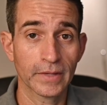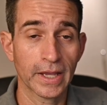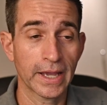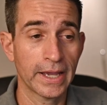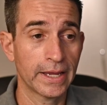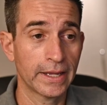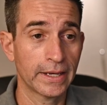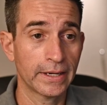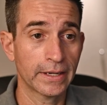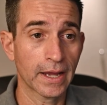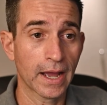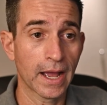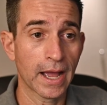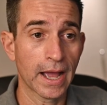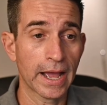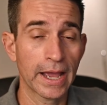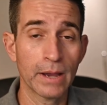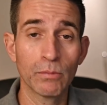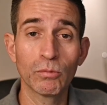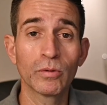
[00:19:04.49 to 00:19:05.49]
And
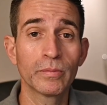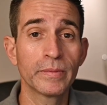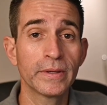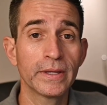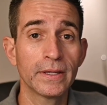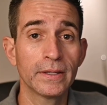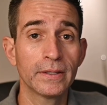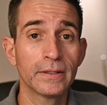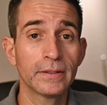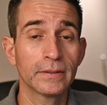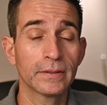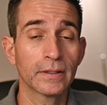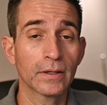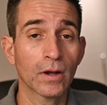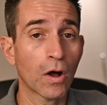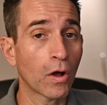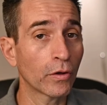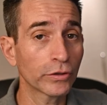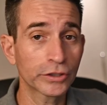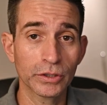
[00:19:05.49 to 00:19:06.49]
I will be
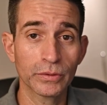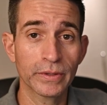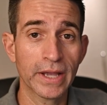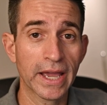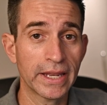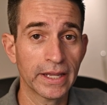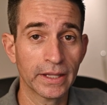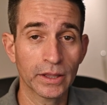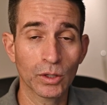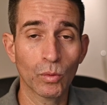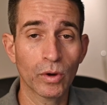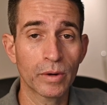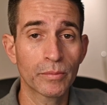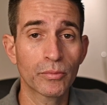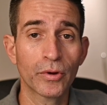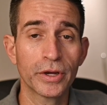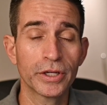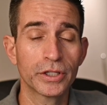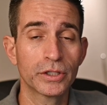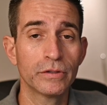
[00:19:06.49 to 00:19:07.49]
also getting the
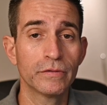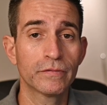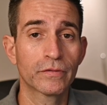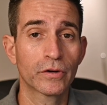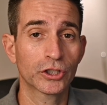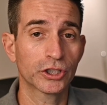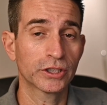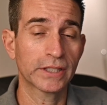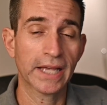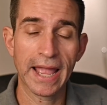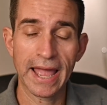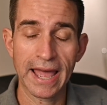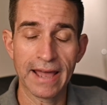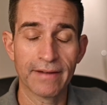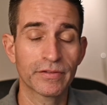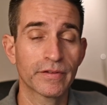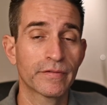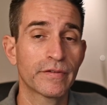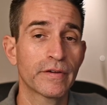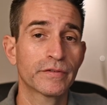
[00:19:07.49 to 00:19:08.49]
1.2 versions. I
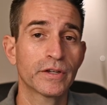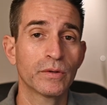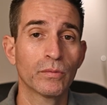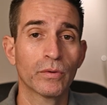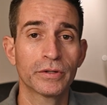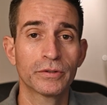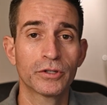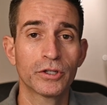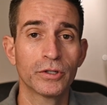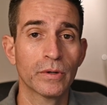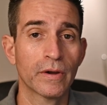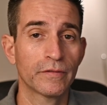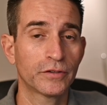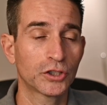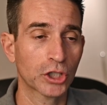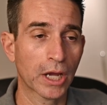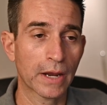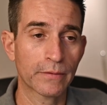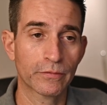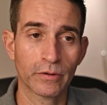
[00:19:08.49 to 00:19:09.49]
have the 51.2. I've
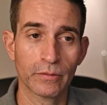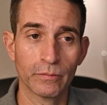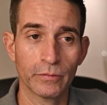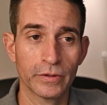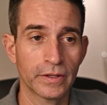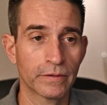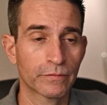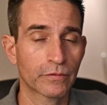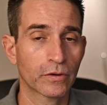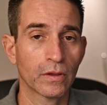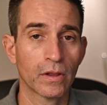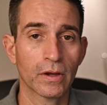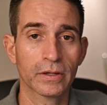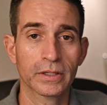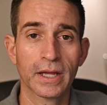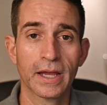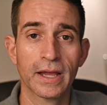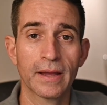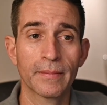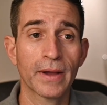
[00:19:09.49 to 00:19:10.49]
shot with it for a long
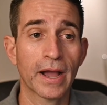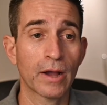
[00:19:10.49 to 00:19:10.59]
time.